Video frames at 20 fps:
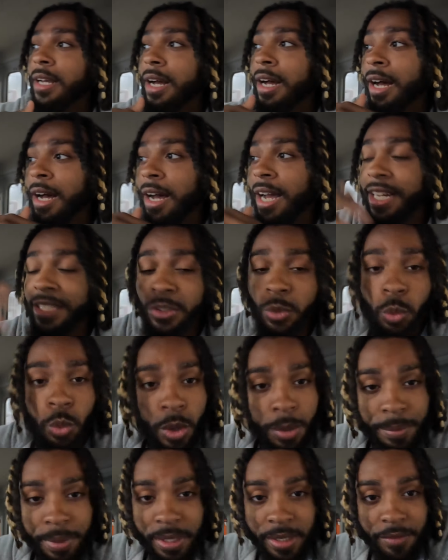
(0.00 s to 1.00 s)
as a
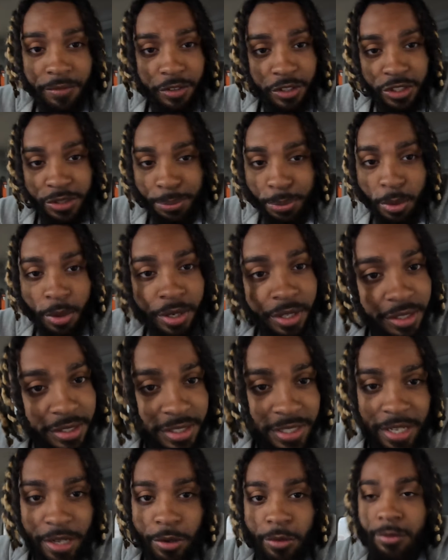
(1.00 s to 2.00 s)
woman. If you're supporting
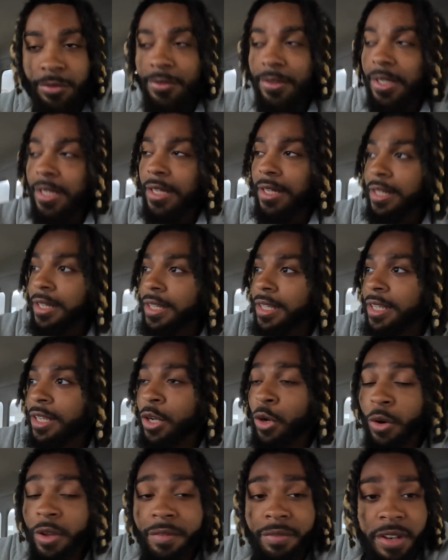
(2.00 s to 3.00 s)
yourself, you
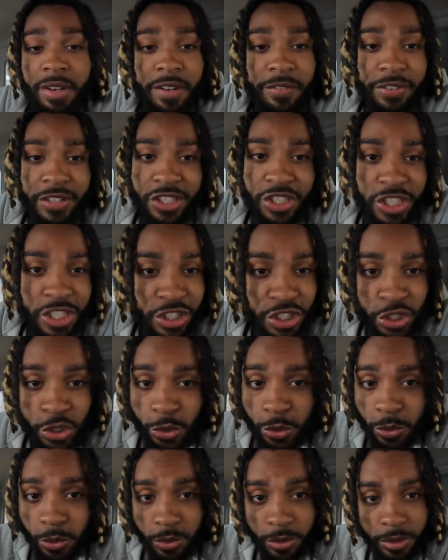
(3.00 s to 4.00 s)
know, even if it's just
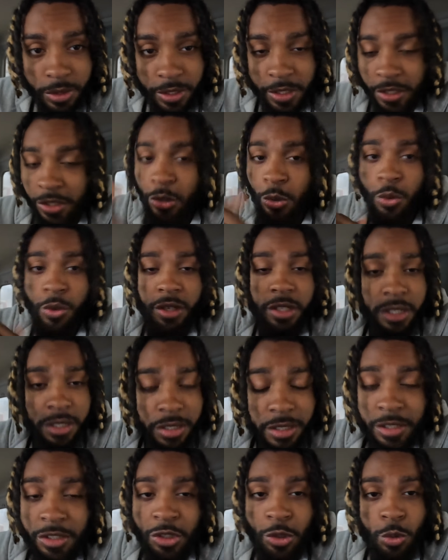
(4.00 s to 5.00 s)
you, you're
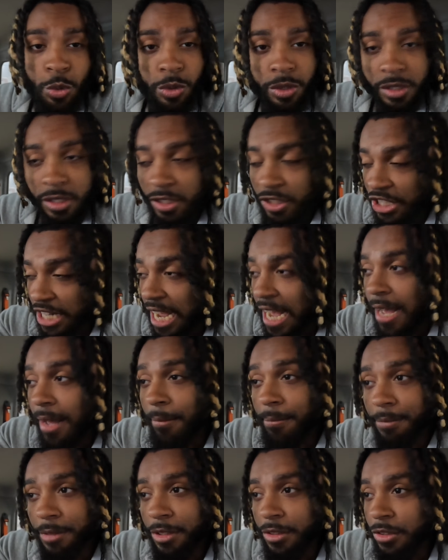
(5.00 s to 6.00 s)
doing your
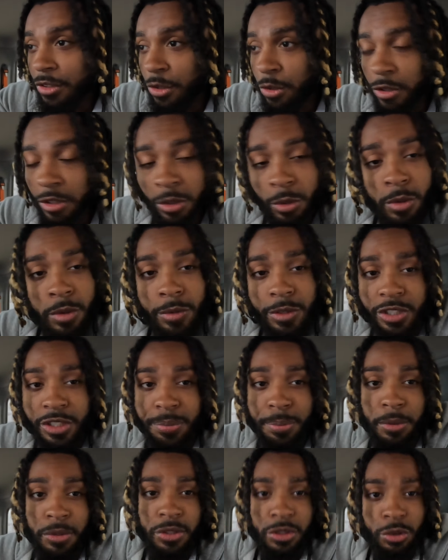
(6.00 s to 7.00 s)
job. You're doing what you're
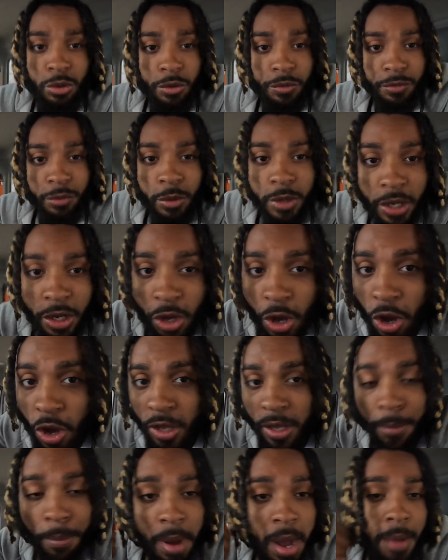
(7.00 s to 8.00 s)
supposed to do. If you can call
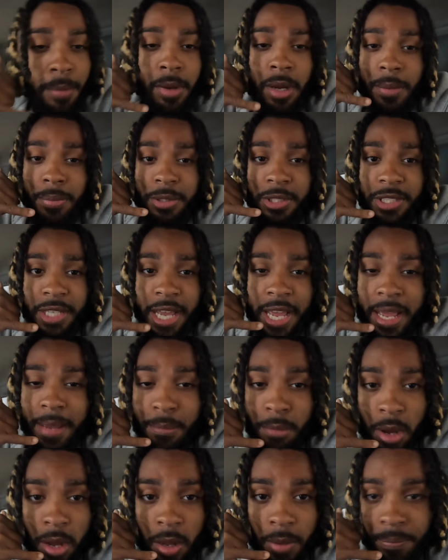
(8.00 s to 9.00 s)
your mom up and say, "Hey,
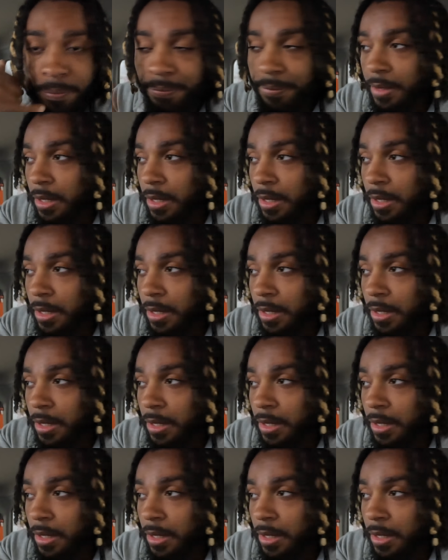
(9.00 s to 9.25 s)
mom,